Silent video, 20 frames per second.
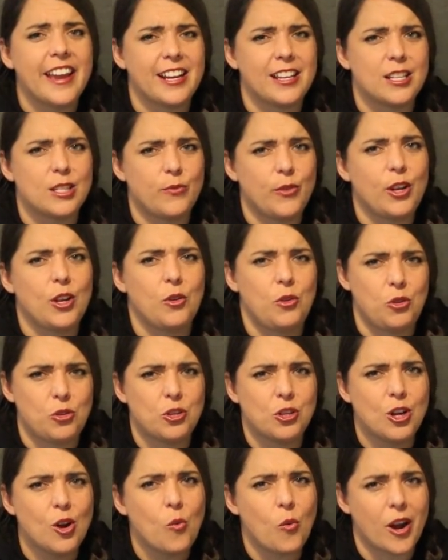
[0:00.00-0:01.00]
like this video. You
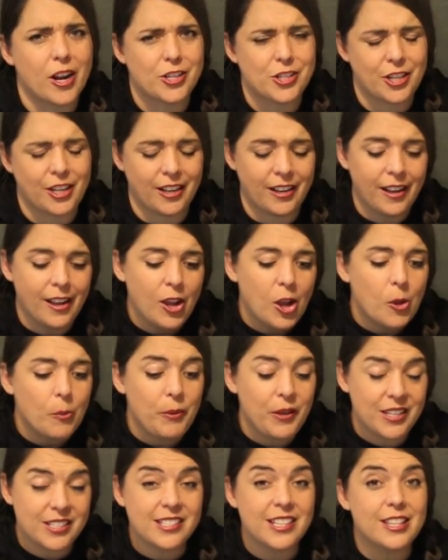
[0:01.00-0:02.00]
should go watch it
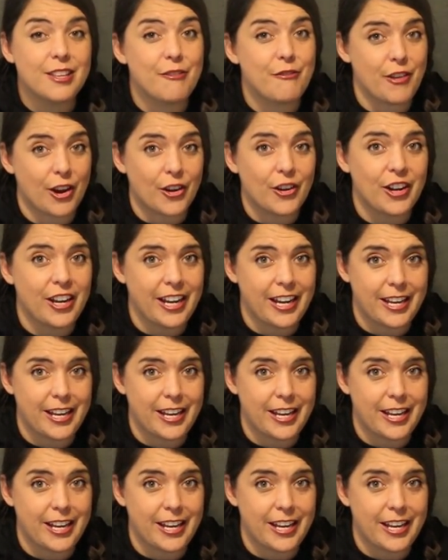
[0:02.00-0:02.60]
because at the very